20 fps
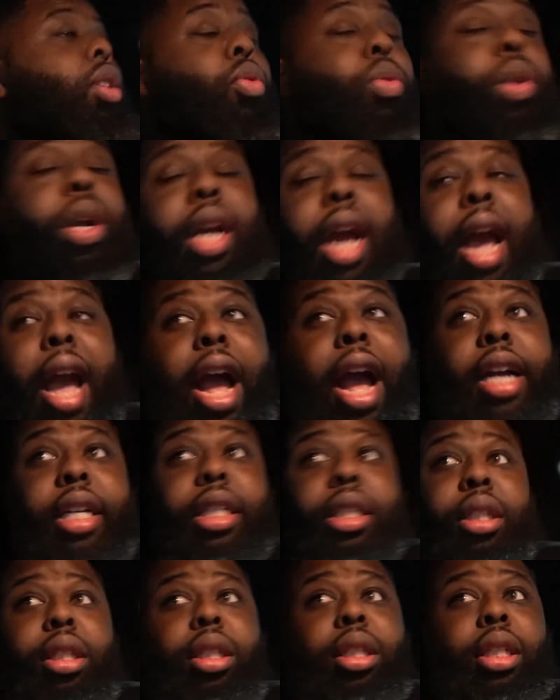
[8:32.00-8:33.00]
Great
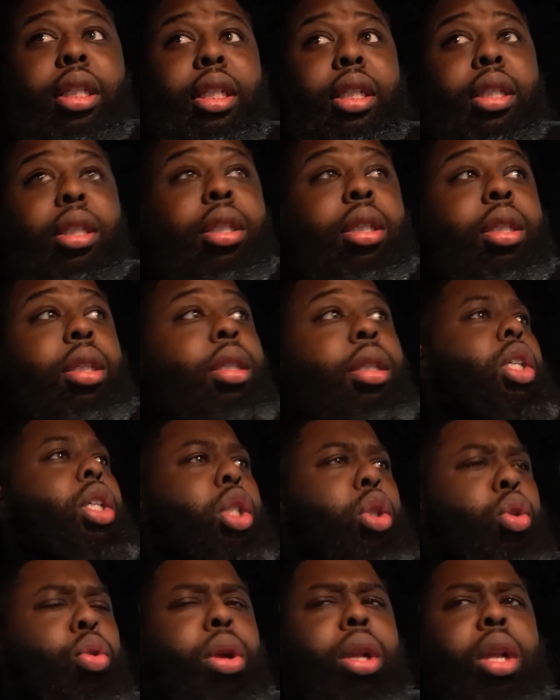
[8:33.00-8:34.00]
action scenes.
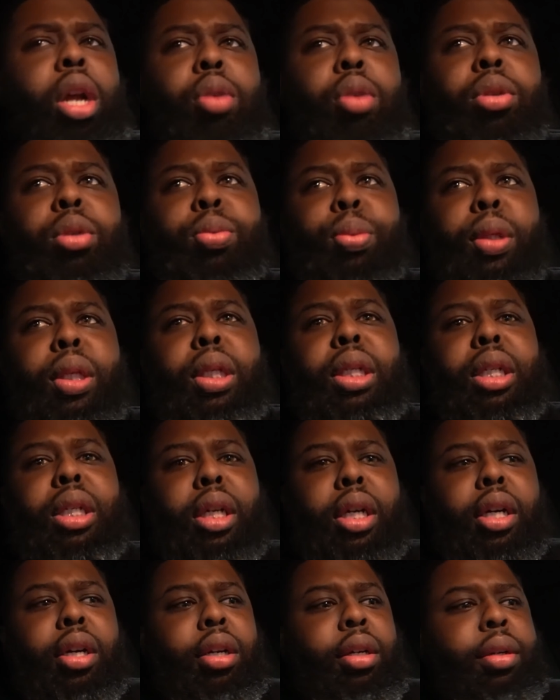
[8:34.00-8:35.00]
Storyline was pretty
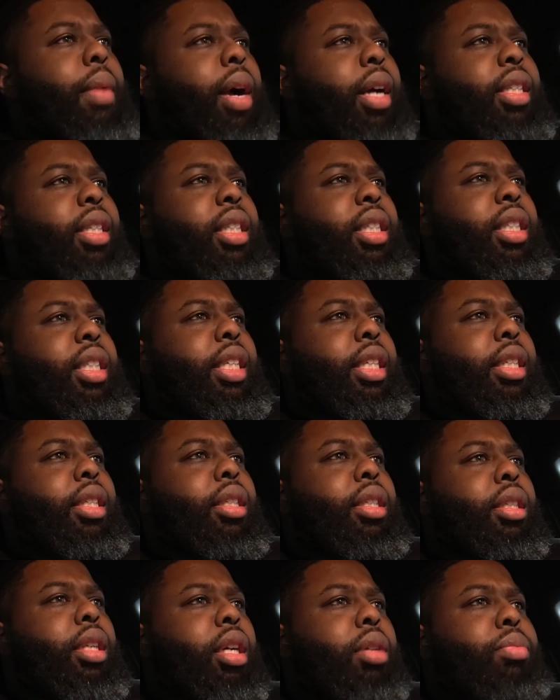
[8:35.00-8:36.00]
good. I just think
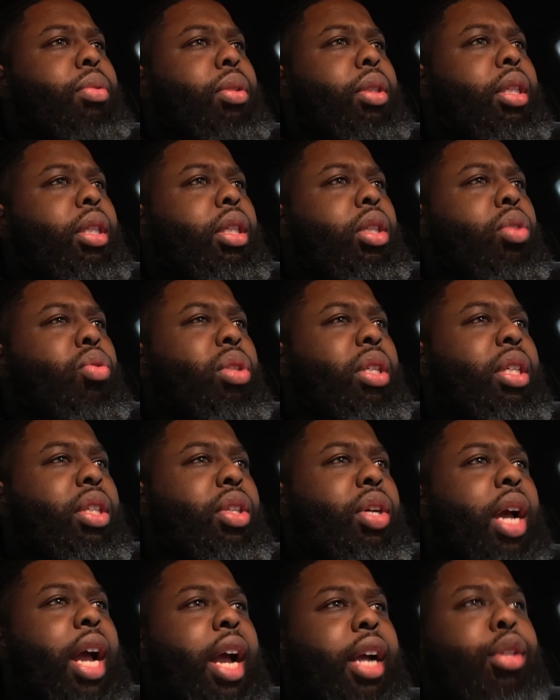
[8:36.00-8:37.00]
some scenes were
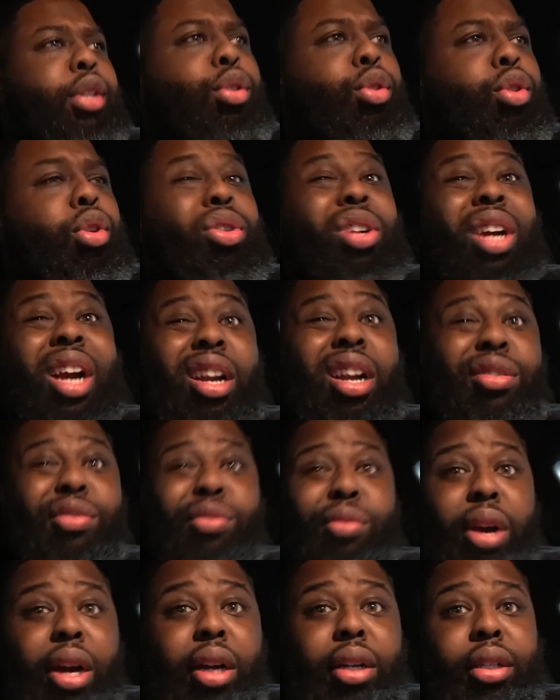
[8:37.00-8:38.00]
either extra or kind of
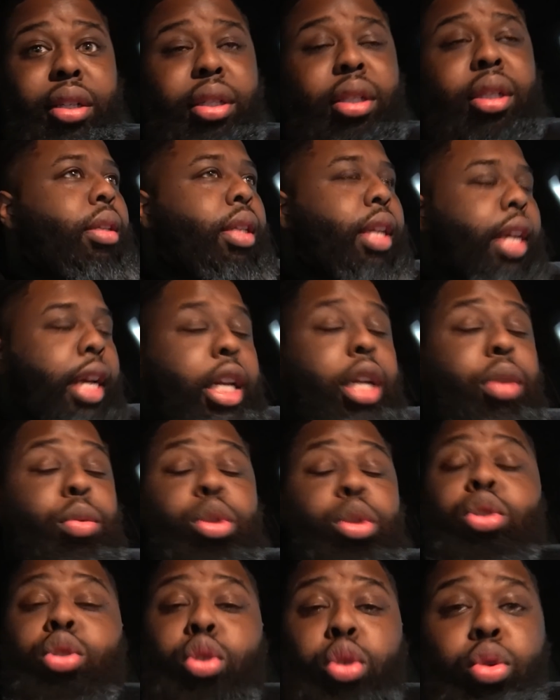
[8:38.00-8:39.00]
rushed. The ending
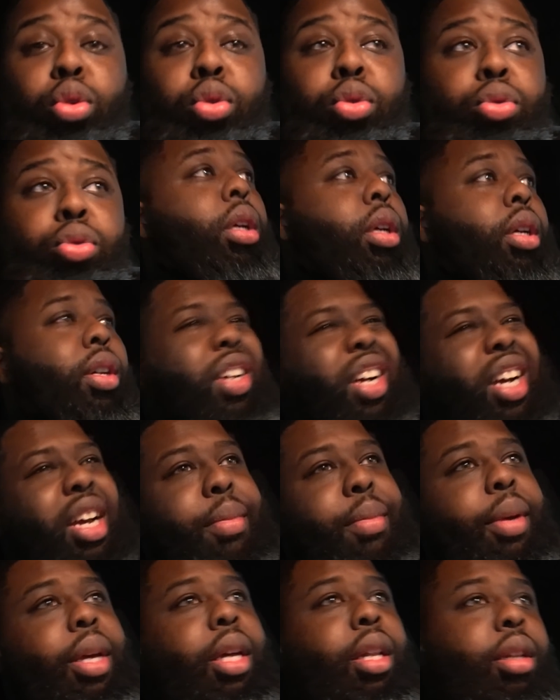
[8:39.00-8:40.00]
was cool. You know what I
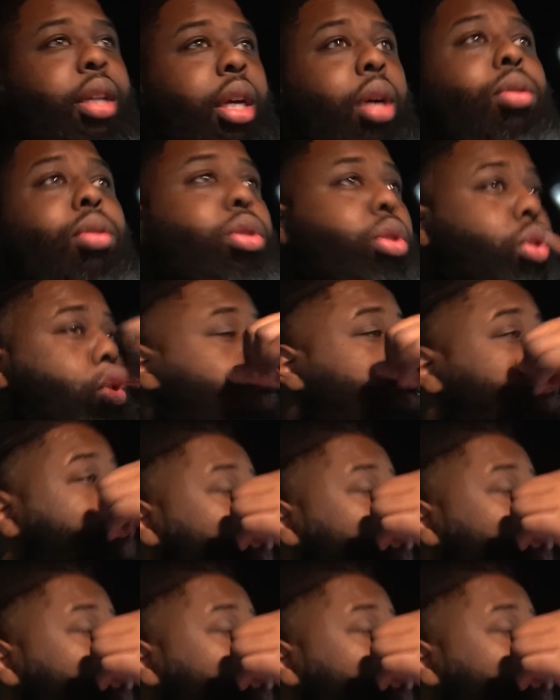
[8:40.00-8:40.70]
mean? It was cool.